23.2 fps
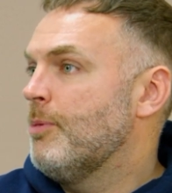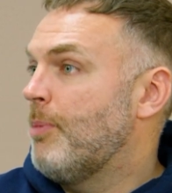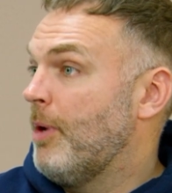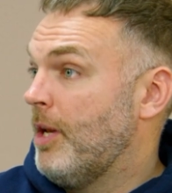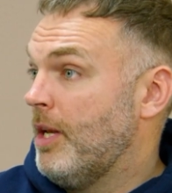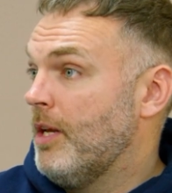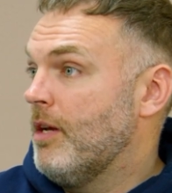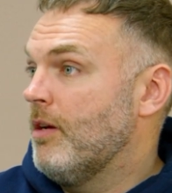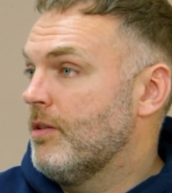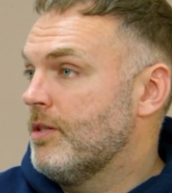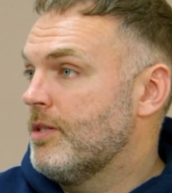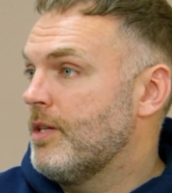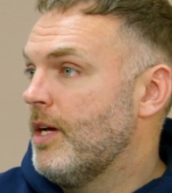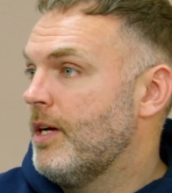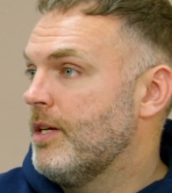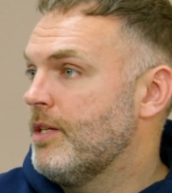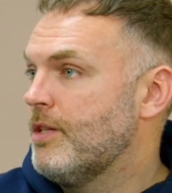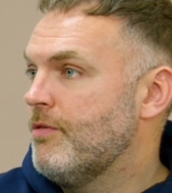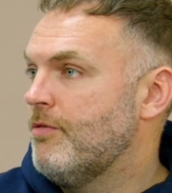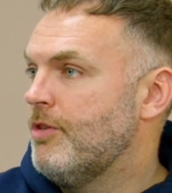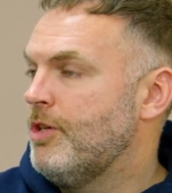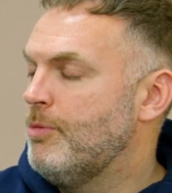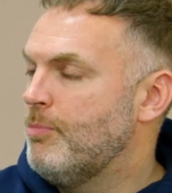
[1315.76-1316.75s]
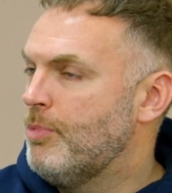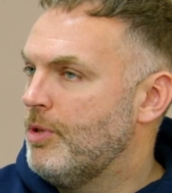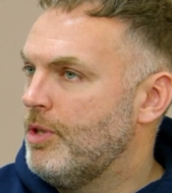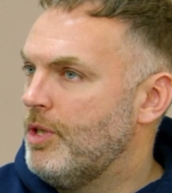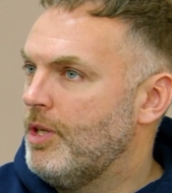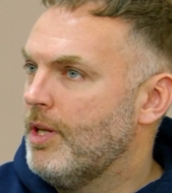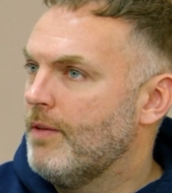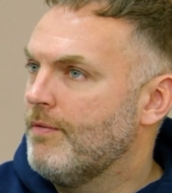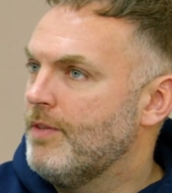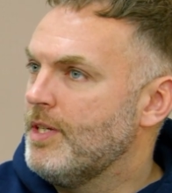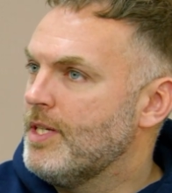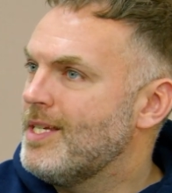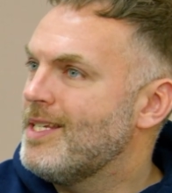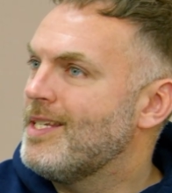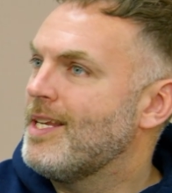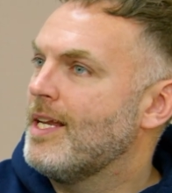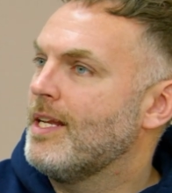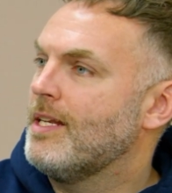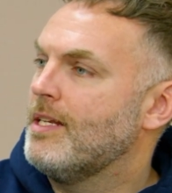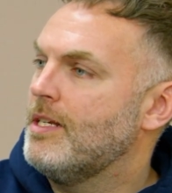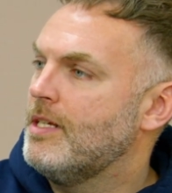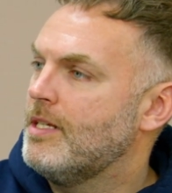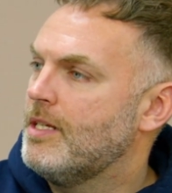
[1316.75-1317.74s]
Depending on the size of the room, but you have your
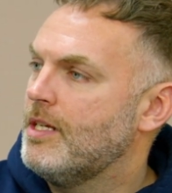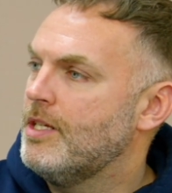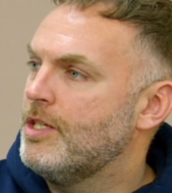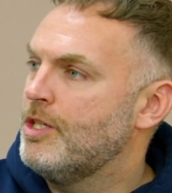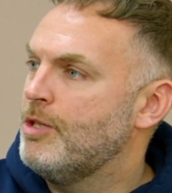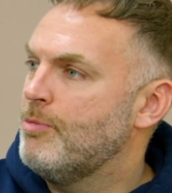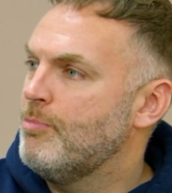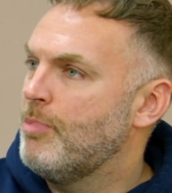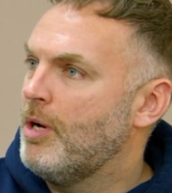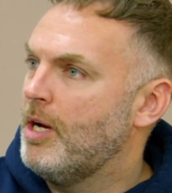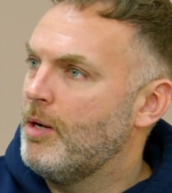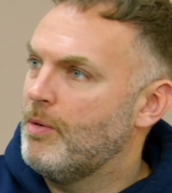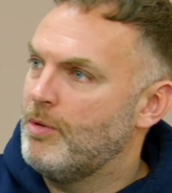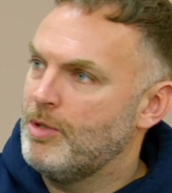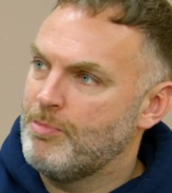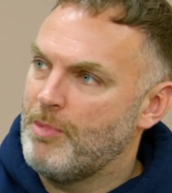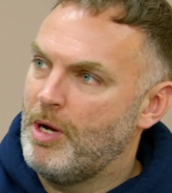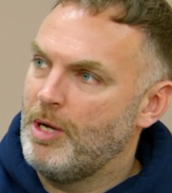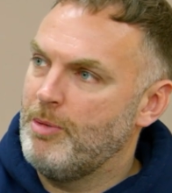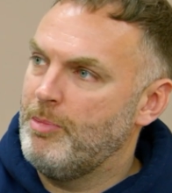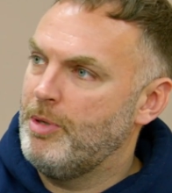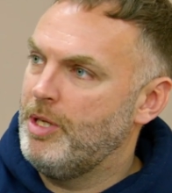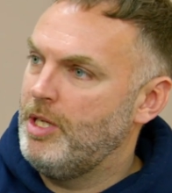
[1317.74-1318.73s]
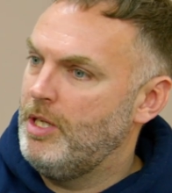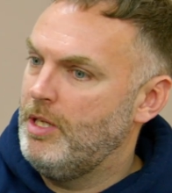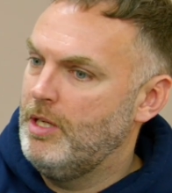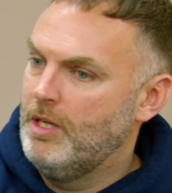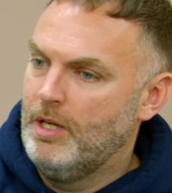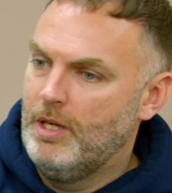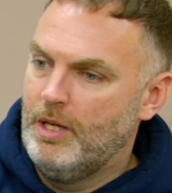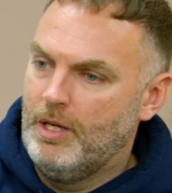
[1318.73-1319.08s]
standard kitchen pack, which might be